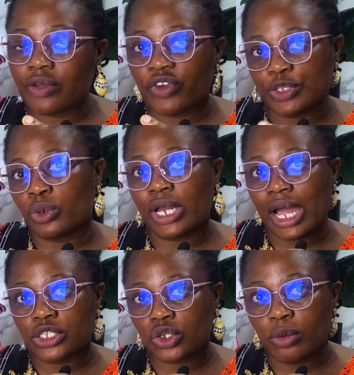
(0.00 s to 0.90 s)
Facebook
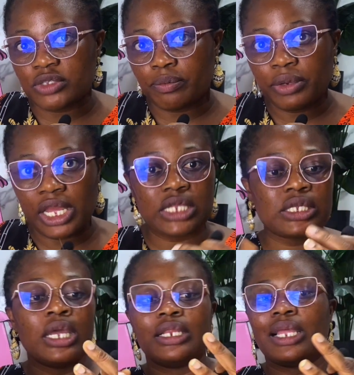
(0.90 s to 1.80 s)
ads comes in place.
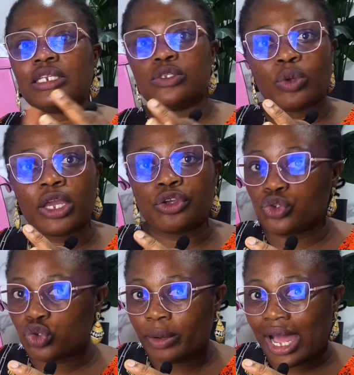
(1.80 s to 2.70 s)
That is where YouTube